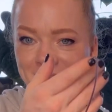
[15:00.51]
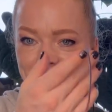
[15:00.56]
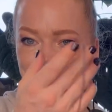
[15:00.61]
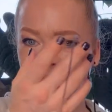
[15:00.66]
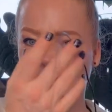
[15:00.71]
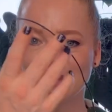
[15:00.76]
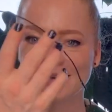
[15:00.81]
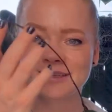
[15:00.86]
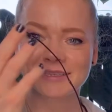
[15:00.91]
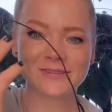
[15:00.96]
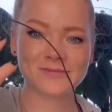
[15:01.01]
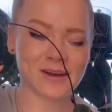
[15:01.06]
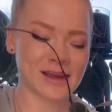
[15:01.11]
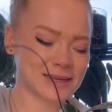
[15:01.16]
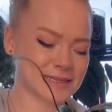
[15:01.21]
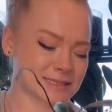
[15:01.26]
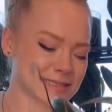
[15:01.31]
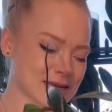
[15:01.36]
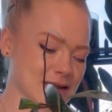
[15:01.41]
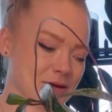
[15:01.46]
Like there's
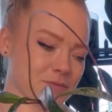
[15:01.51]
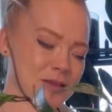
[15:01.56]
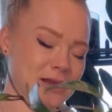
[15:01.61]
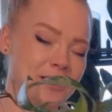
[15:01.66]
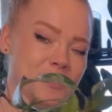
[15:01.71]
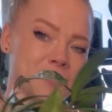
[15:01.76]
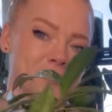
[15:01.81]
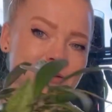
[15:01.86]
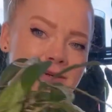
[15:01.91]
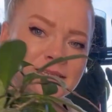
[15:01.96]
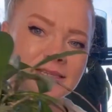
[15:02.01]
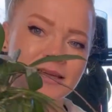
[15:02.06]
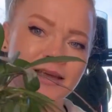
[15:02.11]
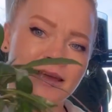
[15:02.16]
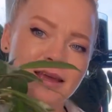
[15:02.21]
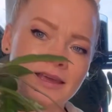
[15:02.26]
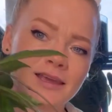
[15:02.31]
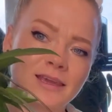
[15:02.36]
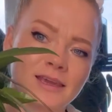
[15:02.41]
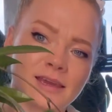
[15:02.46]
vines coming out
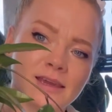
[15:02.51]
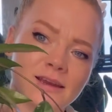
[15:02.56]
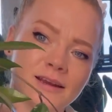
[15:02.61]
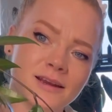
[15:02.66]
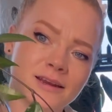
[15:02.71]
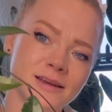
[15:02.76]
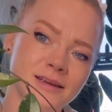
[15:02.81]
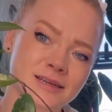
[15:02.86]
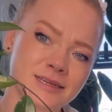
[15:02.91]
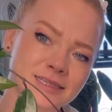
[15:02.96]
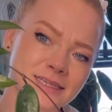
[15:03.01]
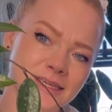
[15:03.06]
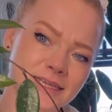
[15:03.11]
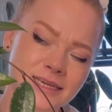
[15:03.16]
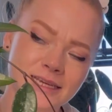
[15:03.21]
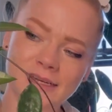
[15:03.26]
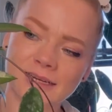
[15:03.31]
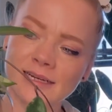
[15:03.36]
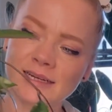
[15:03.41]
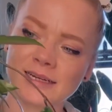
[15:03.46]
here and
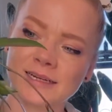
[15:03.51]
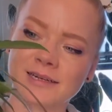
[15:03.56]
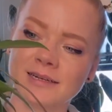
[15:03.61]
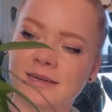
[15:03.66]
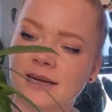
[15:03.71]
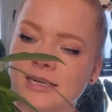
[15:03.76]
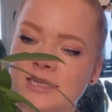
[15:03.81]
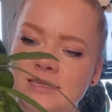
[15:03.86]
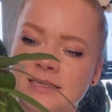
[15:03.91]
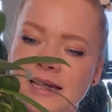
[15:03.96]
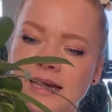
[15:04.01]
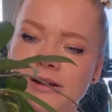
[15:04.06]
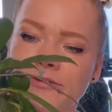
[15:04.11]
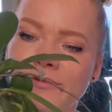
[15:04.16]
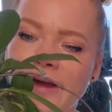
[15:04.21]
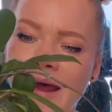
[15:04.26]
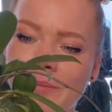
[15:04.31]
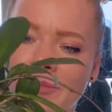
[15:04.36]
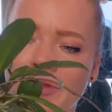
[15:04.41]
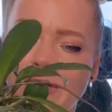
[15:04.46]
here. I just kind of
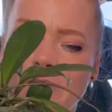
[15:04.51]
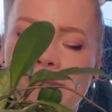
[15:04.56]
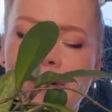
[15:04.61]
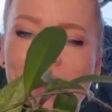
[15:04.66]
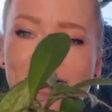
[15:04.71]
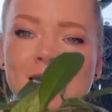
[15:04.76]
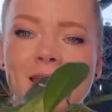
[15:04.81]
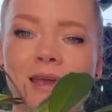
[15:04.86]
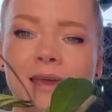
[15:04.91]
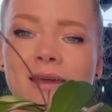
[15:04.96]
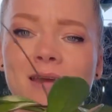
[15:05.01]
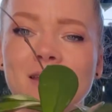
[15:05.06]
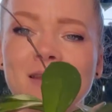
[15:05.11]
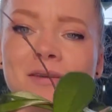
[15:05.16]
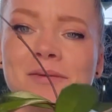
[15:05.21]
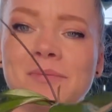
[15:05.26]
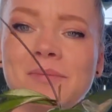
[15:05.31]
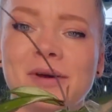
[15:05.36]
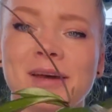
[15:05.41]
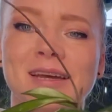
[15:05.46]
wrap them back
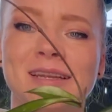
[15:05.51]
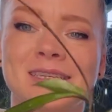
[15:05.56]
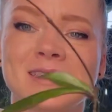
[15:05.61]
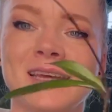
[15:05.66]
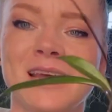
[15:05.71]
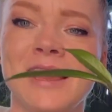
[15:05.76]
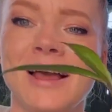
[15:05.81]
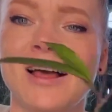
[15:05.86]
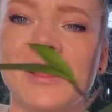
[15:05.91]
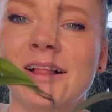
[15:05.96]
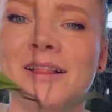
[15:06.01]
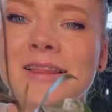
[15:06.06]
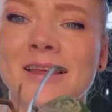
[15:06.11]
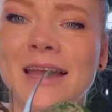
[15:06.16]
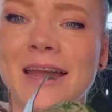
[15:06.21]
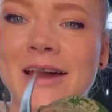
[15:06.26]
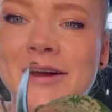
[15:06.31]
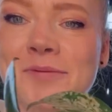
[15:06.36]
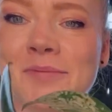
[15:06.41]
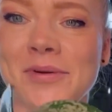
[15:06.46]
in, but look
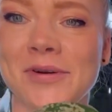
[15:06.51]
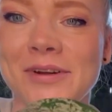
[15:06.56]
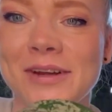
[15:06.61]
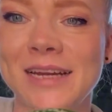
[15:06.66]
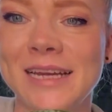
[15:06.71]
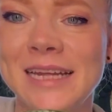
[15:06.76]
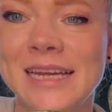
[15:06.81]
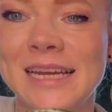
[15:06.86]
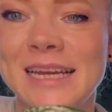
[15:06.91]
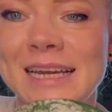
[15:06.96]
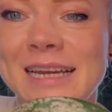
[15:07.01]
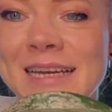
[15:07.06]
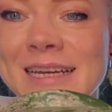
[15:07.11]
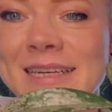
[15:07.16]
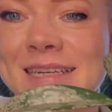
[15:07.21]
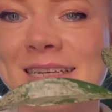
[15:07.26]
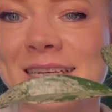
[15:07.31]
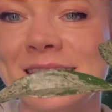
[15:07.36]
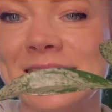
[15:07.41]
how pretty.